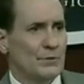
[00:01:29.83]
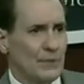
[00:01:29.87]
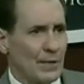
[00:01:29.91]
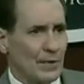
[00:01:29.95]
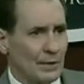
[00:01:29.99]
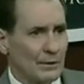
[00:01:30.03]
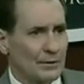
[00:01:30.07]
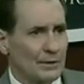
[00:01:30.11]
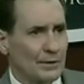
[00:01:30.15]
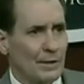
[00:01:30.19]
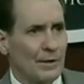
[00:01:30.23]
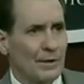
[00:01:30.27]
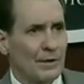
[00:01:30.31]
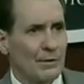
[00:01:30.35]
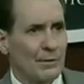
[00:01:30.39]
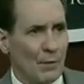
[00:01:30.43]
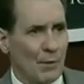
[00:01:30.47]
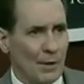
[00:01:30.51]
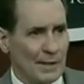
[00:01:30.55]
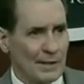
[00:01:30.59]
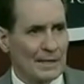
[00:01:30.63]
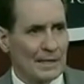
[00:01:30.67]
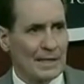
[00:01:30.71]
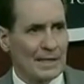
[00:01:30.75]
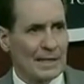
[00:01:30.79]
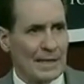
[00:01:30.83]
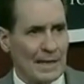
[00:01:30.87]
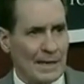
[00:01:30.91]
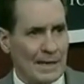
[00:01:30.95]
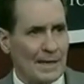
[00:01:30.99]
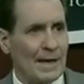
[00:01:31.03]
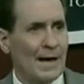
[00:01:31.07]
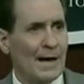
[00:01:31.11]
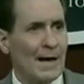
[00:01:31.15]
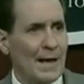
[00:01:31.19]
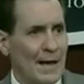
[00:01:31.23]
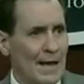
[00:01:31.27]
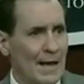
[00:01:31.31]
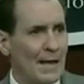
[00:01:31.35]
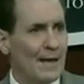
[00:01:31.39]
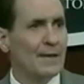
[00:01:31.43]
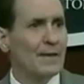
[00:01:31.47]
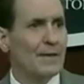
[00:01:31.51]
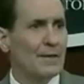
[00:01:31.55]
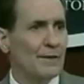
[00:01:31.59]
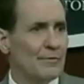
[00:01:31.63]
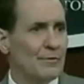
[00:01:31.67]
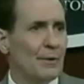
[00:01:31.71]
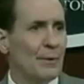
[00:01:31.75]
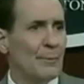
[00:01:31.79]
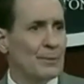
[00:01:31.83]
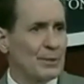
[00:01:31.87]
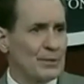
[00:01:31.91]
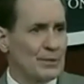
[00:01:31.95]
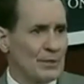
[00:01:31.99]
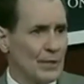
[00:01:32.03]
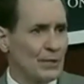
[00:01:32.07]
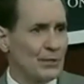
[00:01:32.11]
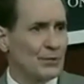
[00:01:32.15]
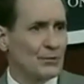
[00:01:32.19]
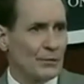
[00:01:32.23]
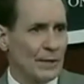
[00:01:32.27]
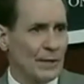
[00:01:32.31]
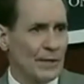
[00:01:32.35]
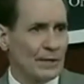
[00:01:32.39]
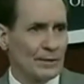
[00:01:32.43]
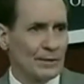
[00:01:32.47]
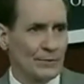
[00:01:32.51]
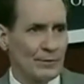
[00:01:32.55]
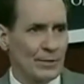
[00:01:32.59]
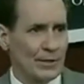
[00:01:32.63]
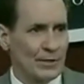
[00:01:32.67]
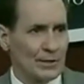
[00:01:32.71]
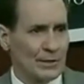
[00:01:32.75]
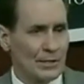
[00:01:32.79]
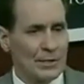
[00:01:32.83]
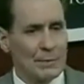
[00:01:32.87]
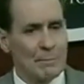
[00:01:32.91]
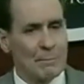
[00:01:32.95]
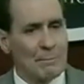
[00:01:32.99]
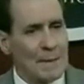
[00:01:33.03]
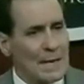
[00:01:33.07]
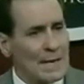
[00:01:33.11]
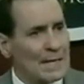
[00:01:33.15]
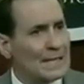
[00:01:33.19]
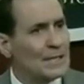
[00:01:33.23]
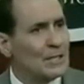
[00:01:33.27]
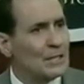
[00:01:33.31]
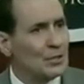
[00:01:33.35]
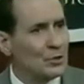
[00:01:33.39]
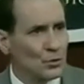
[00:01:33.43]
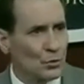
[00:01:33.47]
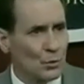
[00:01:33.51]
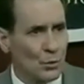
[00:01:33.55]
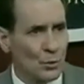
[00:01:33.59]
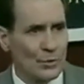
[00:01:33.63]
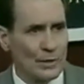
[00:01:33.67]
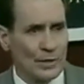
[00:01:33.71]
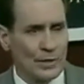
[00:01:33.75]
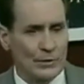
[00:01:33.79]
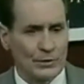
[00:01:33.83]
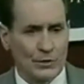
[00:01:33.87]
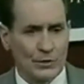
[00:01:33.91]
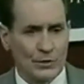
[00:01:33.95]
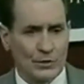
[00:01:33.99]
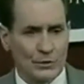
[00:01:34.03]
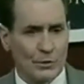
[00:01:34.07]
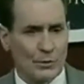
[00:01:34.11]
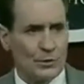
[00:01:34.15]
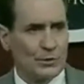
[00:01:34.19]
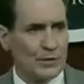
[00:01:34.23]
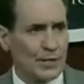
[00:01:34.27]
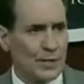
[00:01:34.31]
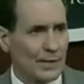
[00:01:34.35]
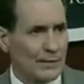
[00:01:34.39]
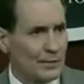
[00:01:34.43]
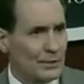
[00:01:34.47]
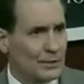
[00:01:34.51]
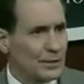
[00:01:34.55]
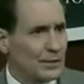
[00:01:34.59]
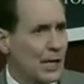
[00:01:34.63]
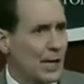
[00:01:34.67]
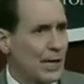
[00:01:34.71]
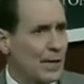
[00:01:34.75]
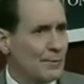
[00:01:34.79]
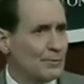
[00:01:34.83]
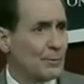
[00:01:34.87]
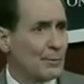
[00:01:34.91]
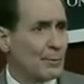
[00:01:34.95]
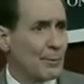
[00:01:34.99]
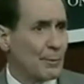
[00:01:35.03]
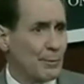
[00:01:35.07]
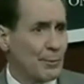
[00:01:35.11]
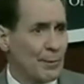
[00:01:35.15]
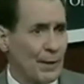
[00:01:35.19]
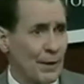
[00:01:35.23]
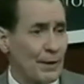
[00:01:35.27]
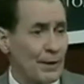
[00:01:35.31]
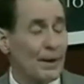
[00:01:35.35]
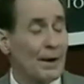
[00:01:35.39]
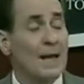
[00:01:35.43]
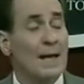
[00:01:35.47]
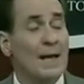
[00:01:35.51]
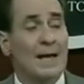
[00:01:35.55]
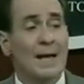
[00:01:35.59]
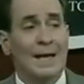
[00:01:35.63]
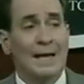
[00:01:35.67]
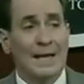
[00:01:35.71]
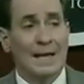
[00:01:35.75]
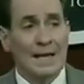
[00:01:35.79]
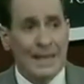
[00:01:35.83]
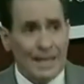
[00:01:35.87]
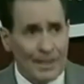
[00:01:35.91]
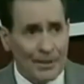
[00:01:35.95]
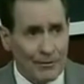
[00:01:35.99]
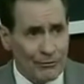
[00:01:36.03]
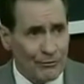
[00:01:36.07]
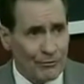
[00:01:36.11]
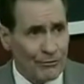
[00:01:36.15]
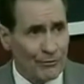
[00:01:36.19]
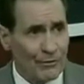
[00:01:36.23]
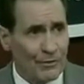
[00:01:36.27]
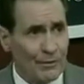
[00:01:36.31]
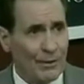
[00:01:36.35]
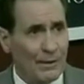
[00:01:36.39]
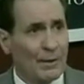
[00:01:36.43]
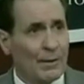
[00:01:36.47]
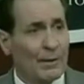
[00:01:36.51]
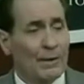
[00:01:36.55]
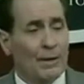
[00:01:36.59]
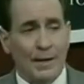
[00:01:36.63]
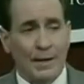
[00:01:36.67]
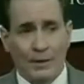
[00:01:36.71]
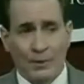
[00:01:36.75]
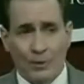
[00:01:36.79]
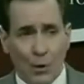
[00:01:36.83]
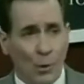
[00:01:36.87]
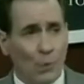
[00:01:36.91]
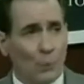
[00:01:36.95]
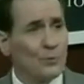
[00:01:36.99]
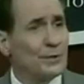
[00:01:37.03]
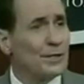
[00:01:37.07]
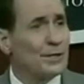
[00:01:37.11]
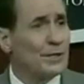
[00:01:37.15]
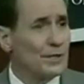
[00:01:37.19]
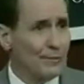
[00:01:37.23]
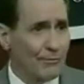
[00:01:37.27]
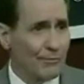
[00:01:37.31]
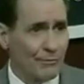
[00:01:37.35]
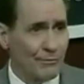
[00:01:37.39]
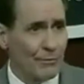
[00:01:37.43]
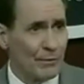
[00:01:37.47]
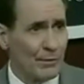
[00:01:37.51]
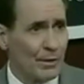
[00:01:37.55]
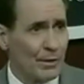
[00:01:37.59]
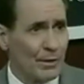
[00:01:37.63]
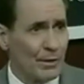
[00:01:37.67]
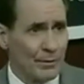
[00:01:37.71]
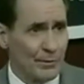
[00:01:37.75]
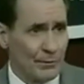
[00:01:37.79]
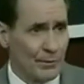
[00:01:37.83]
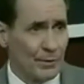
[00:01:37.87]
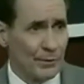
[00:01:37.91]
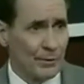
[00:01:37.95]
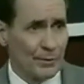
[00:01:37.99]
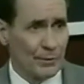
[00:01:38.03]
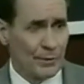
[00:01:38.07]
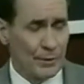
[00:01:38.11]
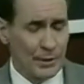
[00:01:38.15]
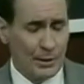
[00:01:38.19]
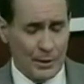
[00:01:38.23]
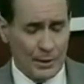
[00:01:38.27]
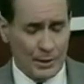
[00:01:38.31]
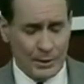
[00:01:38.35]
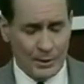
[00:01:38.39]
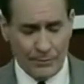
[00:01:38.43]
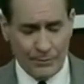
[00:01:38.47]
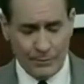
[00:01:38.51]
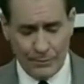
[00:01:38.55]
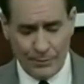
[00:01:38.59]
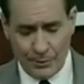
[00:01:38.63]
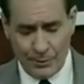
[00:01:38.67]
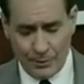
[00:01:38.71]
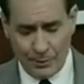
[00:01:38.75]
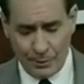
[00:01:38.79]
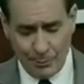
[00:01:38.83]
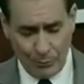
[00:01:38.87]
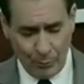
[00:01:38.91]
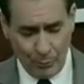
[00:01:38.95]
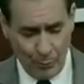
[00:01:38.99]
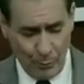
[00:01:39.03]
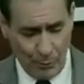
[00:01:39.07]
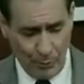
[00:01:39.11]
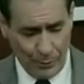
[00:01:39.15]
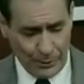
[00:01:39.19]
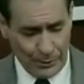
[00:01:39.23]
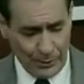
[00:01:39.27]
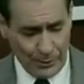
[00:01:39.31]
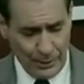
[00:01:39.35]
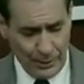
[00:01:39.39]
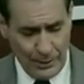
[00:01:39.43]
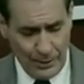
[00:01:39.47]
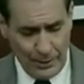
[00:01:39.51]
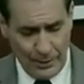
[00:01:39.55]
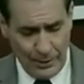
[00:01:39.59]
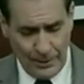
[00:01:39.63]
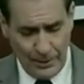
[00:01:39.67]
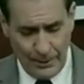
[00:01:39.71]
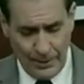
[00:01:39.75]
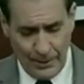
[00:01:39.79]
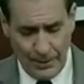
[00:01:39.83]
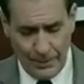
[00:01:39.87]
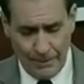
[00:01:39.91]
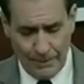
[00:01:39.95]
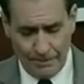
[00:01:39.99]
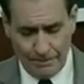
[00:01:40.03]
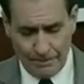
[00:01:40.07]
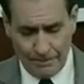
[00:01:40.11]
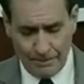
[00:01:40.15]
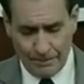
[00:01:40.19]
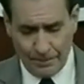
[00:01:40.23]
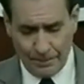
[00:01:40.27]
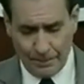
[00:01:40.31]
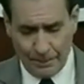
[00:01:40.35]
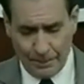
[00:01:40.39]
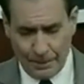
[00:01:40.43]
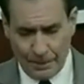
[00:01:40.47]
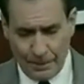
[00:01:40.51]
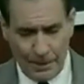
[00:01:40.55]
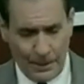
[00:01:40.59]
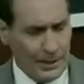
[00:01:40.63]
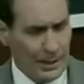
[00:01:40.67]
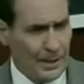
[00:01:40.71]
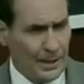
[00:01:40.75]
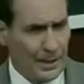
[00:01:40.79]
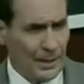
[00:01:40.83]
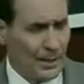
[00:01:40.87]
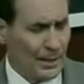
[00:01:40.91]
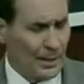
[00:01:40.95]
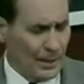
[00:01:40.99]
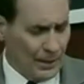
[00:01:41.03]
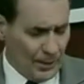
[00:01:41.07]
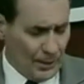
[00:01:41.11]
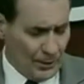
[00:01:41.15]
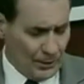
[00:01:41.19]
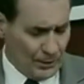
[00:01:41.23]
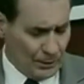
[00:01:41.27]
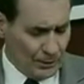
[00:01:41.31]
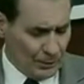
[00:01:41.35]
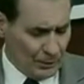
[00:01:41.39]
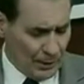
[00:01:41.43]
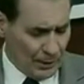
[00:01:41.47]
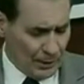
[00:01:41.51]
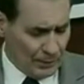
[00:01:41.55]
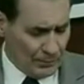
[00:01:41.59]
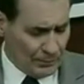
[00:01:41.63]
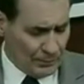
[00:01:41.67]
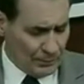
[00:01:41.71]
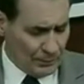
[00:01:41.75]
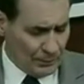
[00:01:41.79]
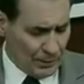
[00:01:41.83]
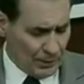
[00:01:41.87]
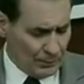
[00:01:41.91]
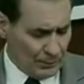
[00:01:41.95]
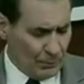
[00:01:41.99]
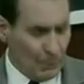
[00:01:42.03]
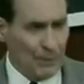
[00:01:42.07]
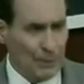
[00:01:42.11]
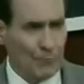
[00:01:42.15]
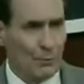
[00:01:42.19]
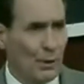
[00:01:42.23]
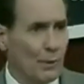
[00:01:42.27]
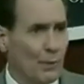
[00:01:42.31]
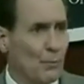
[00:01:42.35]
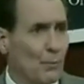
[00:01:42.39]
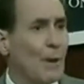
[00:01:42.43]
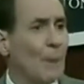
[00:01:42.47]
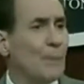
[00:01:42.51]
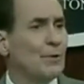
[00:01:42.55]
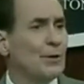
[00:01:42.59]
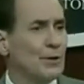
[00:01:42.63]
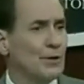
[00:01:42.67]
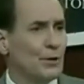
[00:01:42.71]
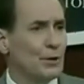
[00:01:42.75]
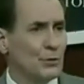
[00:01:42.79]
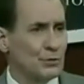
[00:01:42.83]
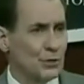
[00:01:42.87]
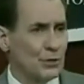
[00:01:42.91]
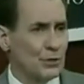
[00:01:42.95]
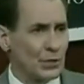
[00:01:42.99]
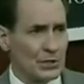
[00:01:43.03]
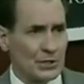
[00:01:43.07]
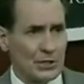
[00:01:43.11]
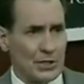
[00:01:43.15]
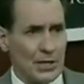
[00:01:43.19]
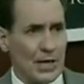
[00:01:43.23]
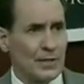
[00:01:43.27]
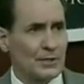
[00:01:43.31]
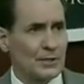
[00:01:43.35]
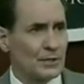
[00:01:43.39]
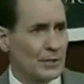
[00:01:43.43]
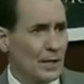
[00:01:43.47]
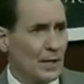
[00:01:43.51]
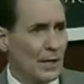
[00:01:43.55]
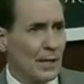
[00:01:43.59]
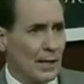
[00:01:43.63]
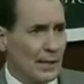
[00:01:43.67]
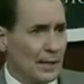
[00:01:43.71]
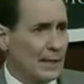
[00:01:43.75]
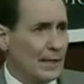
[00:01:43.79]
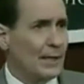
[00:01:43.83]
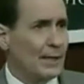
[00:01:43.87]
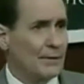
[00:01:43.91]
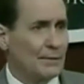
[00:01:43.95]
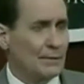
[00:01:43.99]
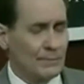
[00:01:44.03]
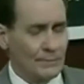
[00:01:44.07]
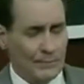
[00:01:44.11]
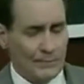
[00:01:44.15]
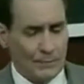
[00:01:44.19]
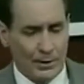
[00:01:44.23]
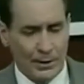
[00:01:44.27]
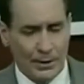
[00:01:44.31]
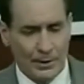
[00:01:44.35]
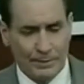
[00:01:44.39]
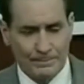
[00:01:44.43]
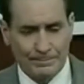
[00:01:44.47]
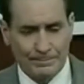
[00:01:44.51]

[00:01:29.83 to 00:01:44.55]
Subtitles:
the Secretary wanting to get ahead of the potential activation and making sure that these units have the time to prepare if and only if they're deployed. And then you had when will you know success? Again,